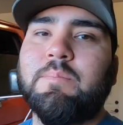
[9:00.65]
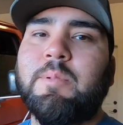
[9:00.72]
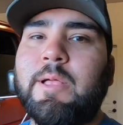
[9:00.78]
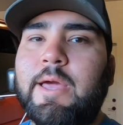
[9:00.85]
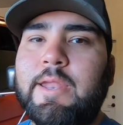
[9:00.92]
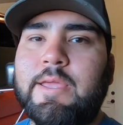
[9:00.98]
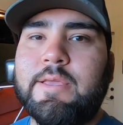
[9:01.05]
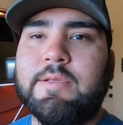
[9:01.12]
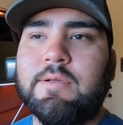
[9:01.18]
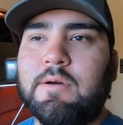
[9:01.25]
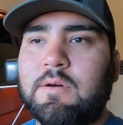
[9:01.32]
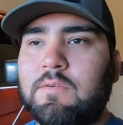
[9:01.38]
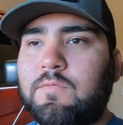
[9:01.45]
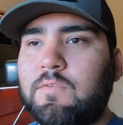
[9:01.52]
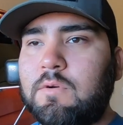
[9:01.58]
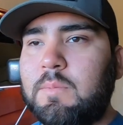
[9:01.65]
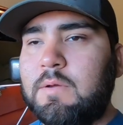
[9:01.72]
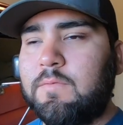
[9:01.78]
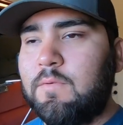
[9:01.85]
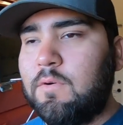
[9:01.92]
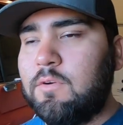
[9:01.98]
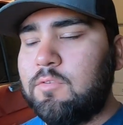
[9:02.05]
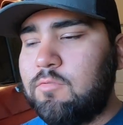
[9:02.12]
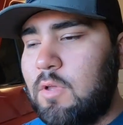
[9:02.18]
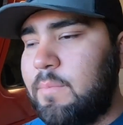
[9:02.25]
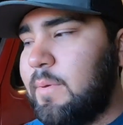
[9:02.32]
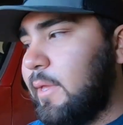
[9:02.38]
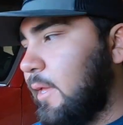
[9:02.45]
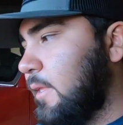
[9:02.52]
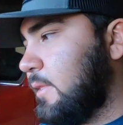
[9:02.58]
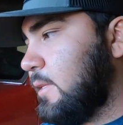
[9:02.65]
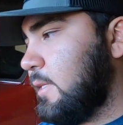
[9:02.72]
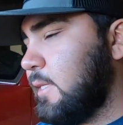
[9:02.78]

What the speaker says: planning on 4x4 swapping it.